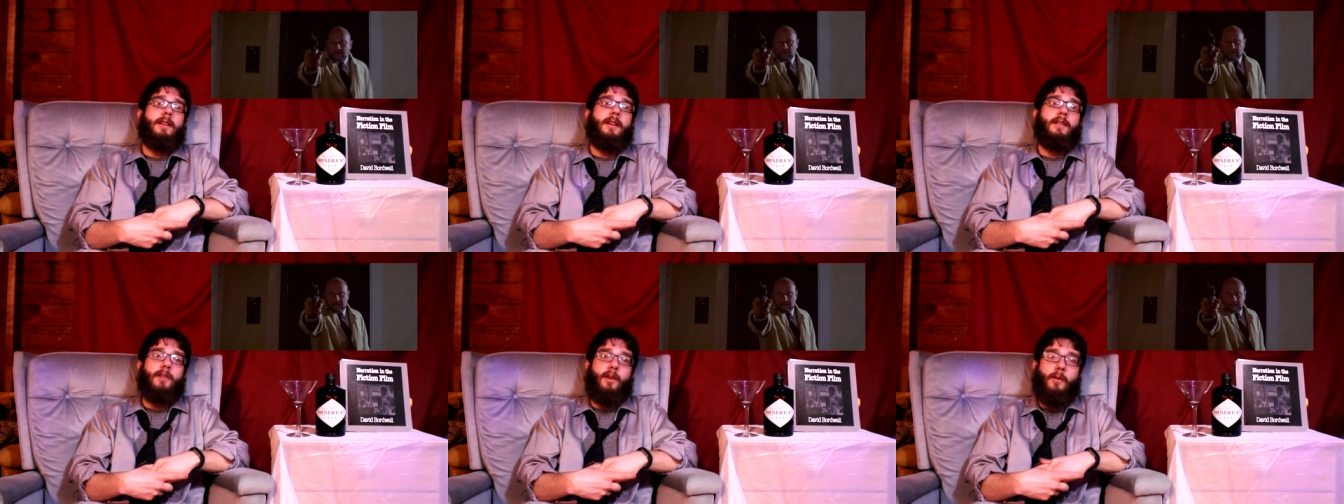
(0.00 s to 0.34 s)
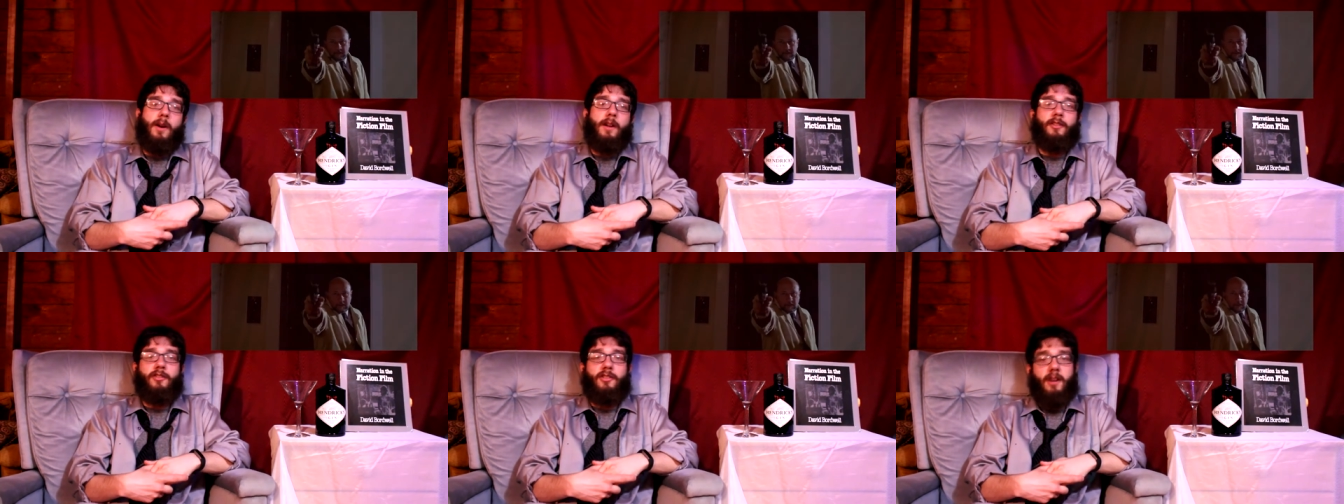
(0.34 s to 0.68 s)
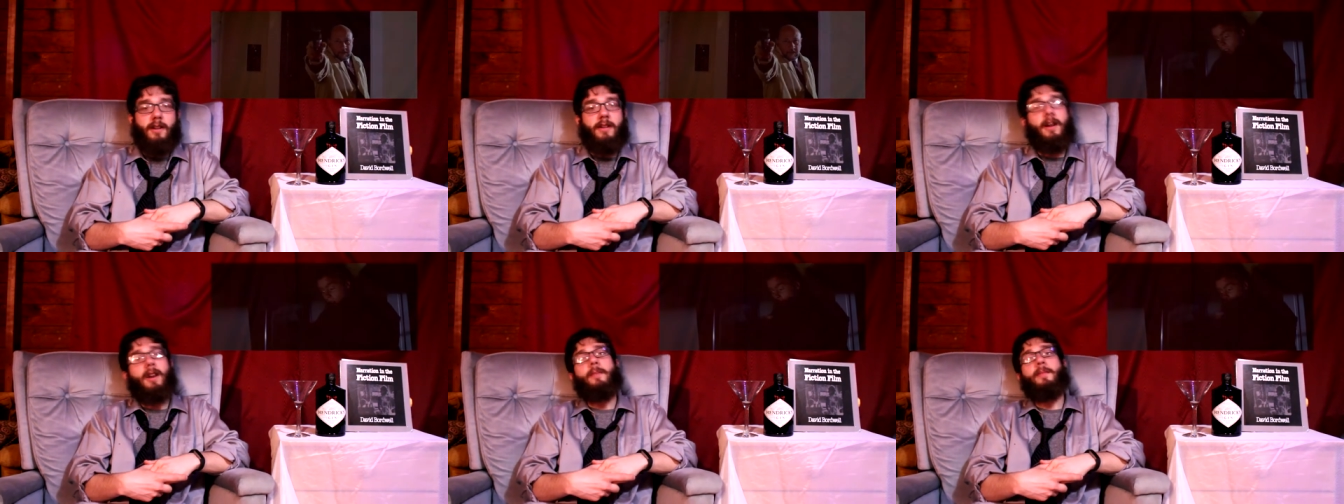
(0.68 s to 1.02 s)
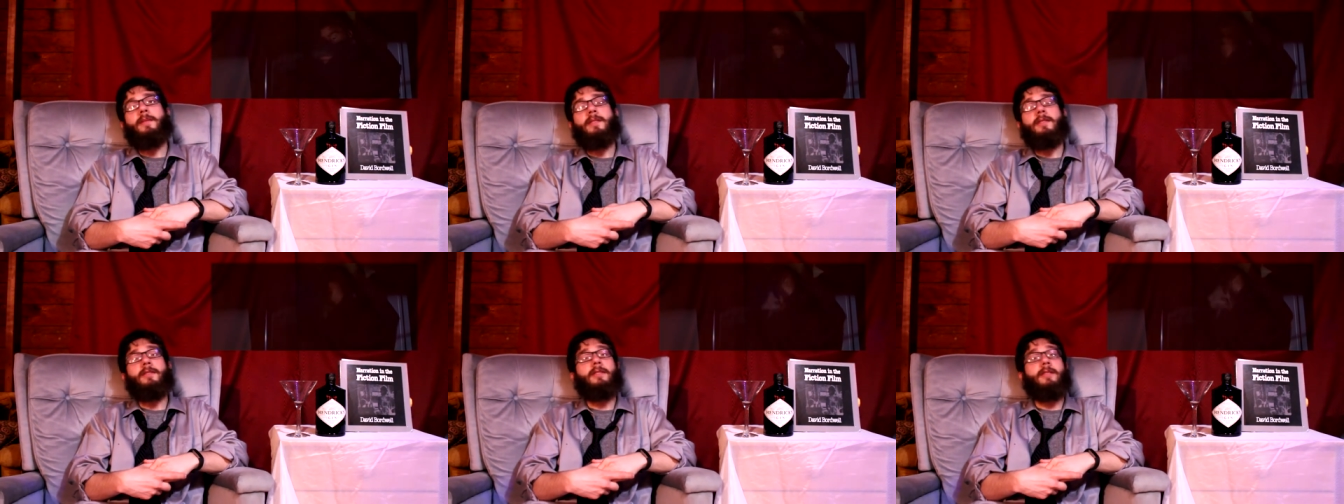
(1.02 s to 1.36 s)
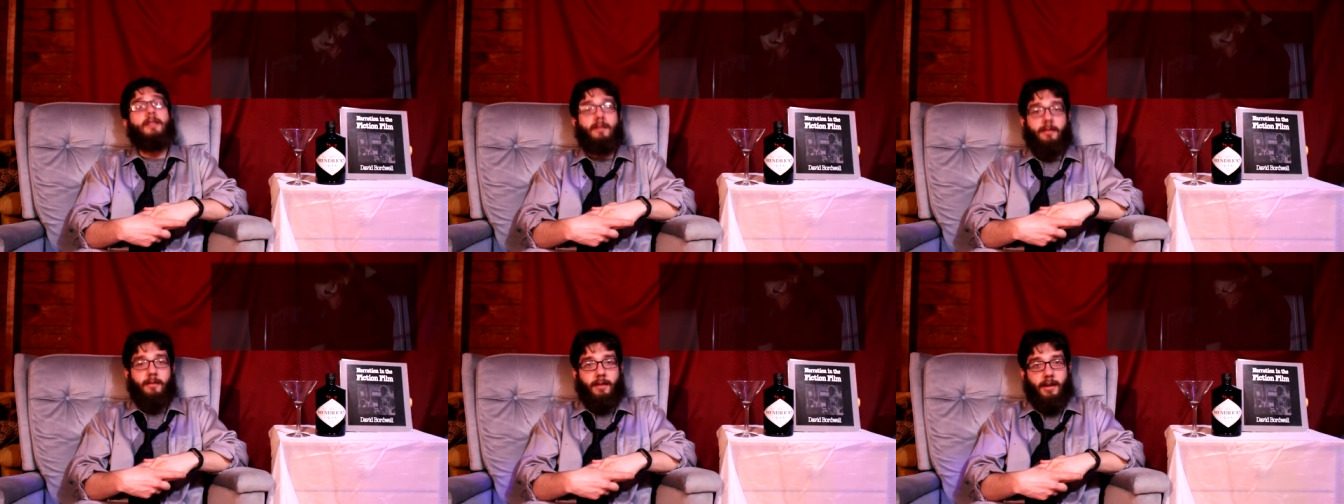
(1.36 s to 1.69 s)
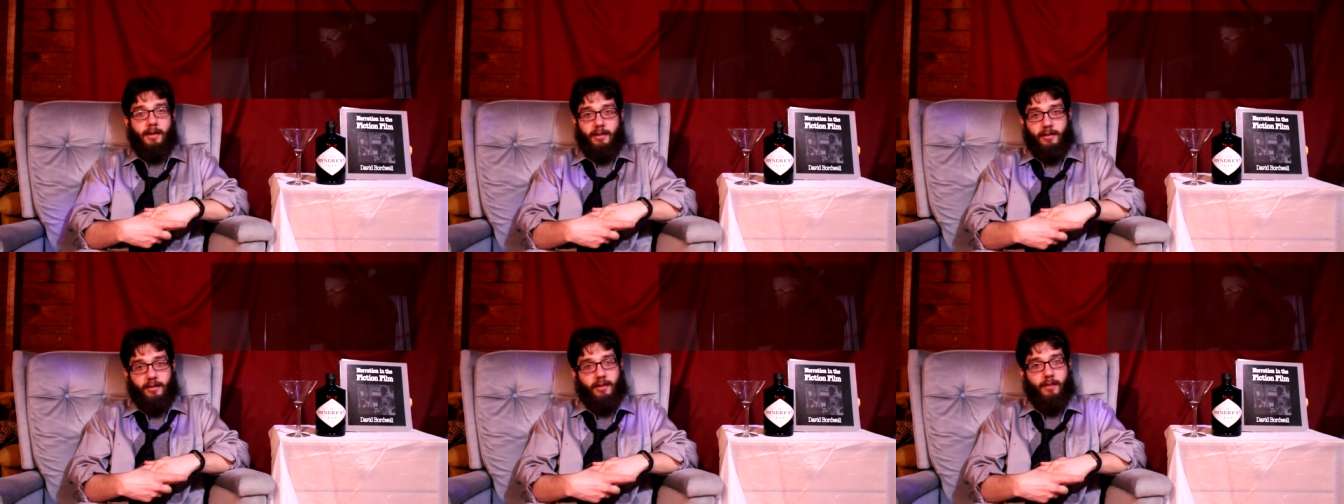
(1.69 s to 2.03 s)
and go watch John Carpenter's
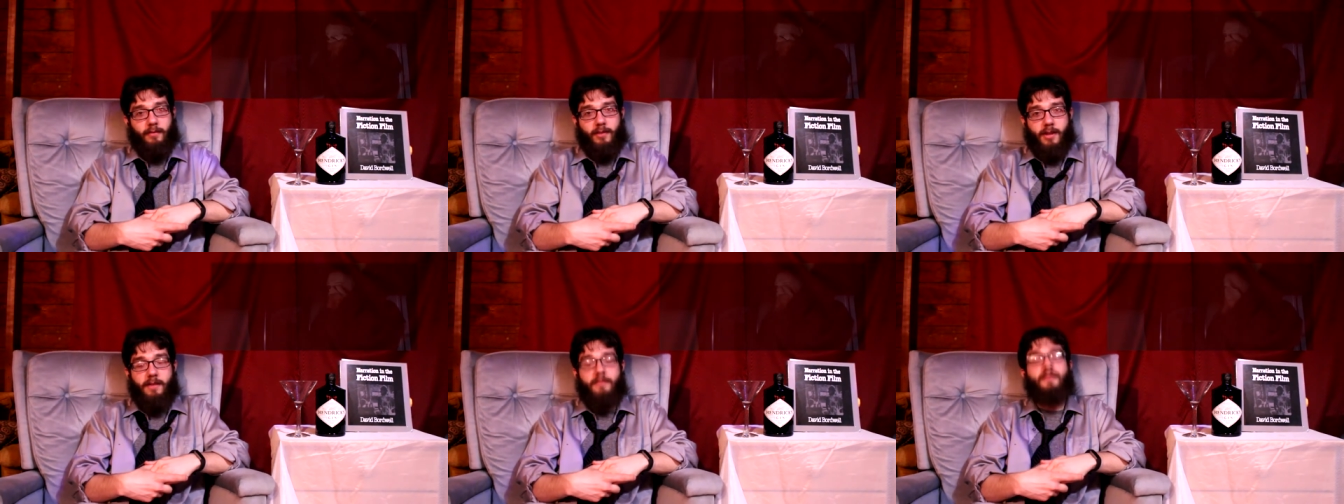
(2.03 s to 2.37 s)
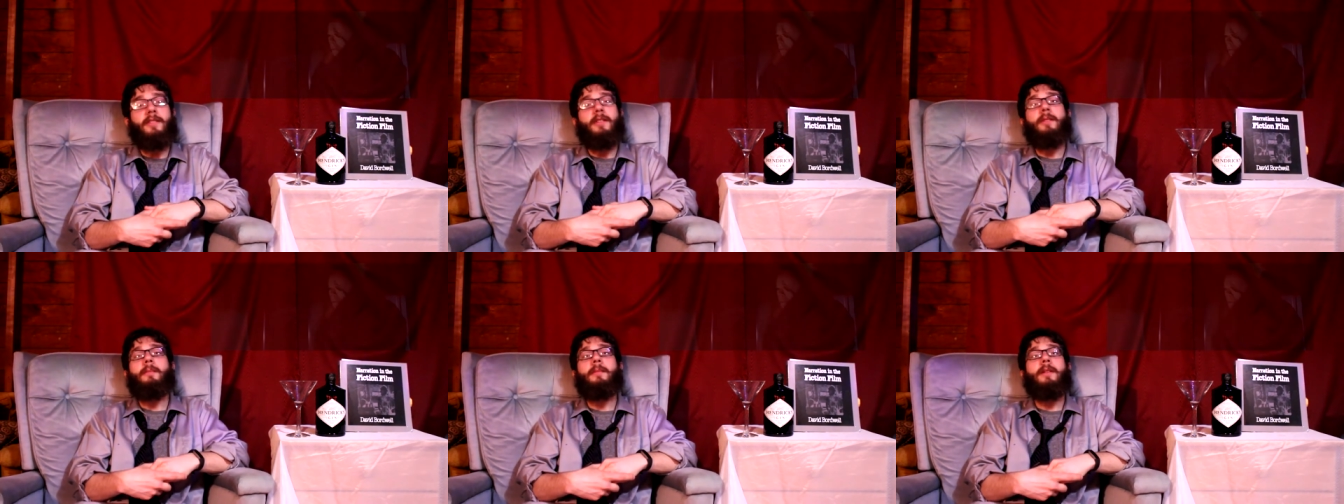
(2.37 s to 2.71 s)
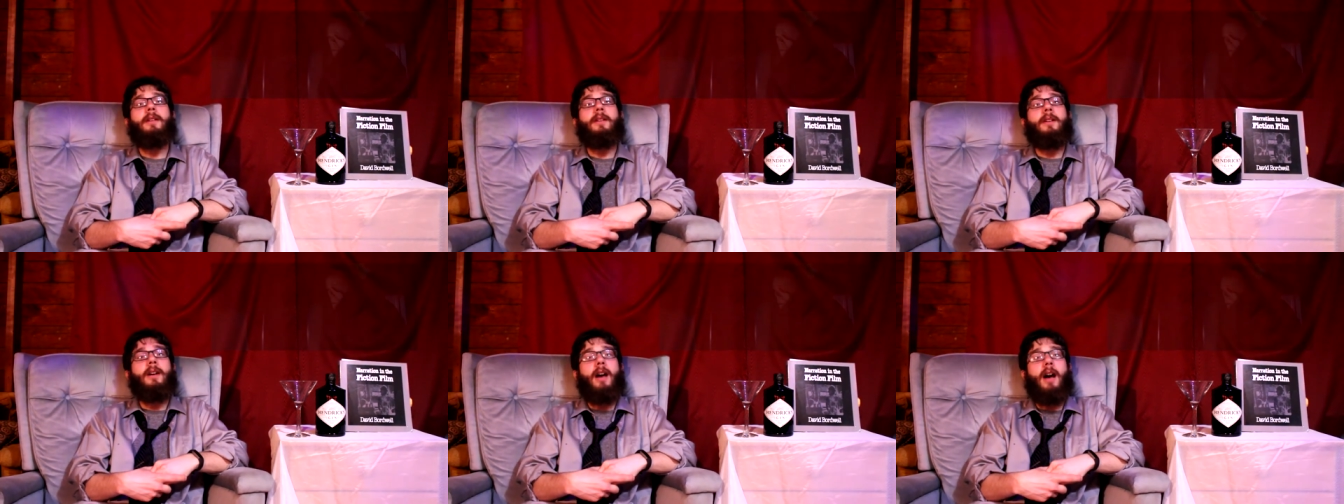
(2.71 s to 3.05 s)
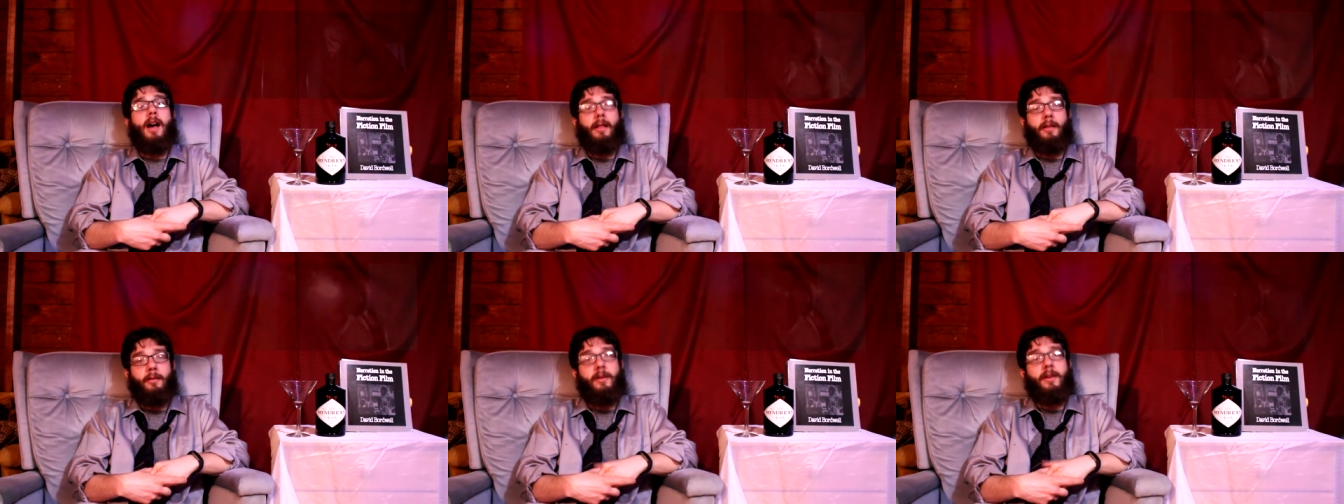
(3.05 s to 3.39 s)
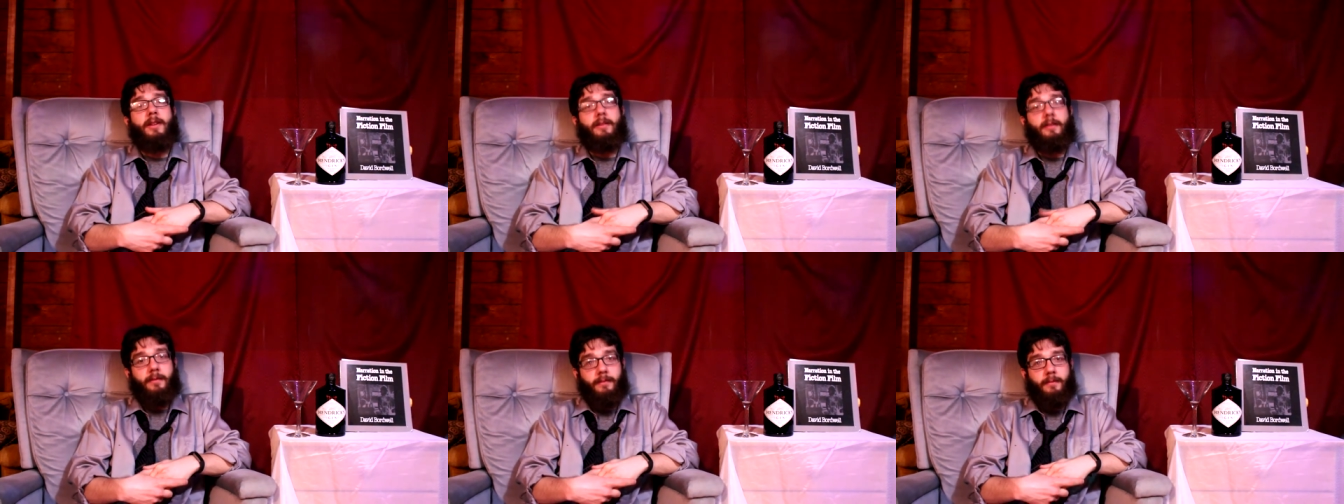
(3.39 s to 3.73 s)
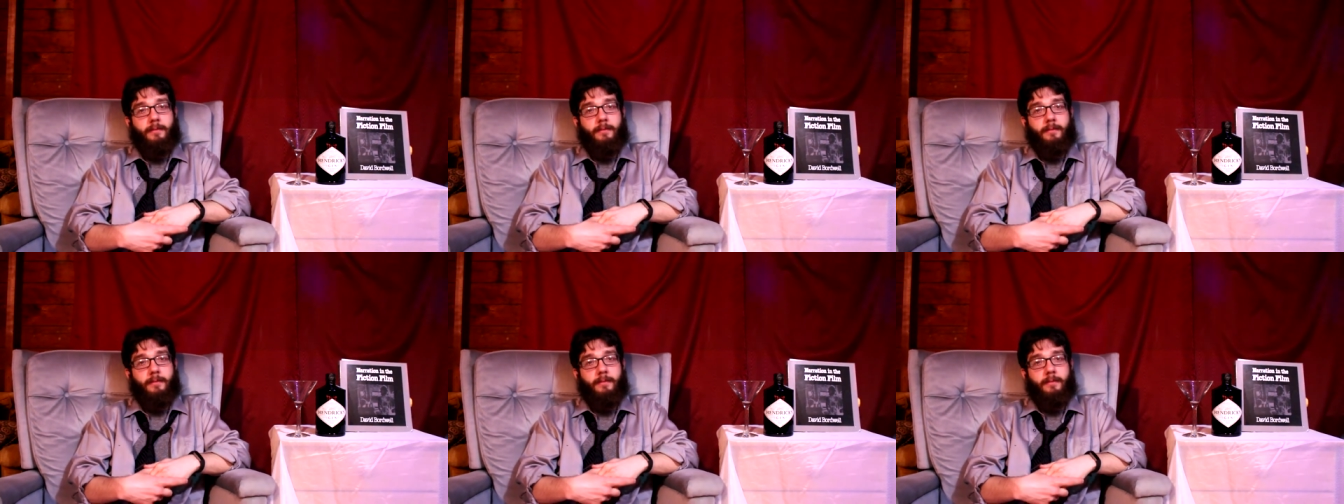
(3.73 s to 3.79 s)
1978 film, Halloween.